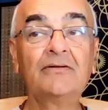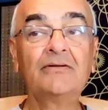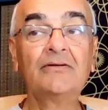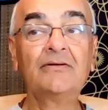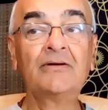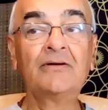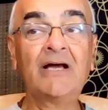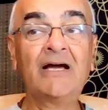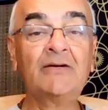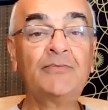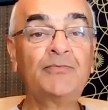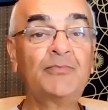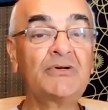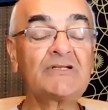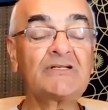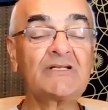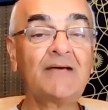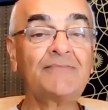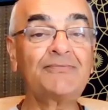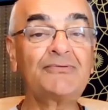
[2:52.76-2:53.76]
light
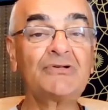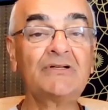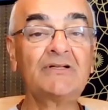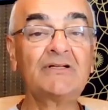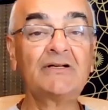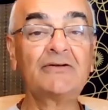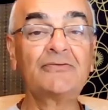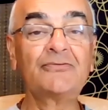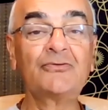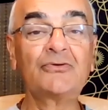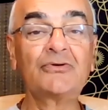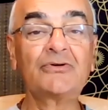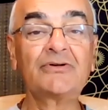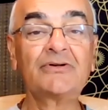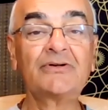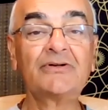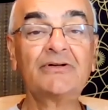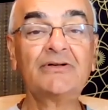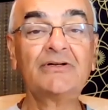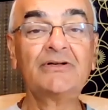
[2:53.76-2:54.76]
perception,
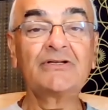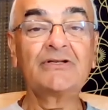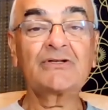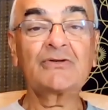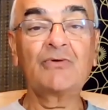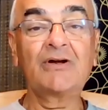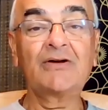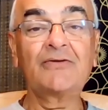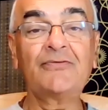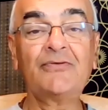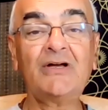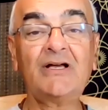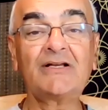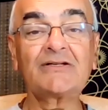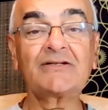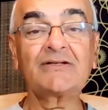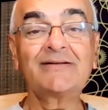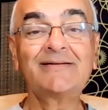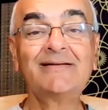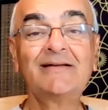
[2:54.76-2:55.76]
therefore, is quite
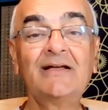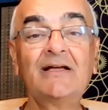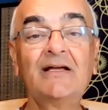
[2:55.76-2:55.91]
fast.